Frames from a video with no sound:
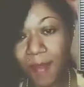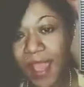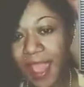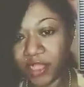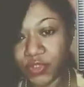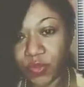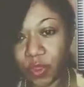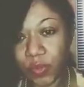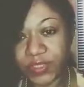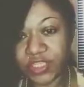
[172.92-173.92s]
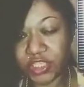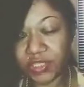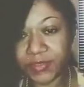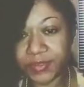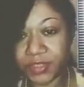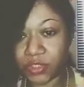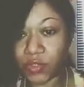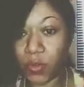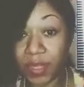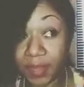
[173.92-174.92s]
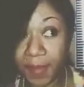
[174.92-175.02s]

my actual goal was to lose 20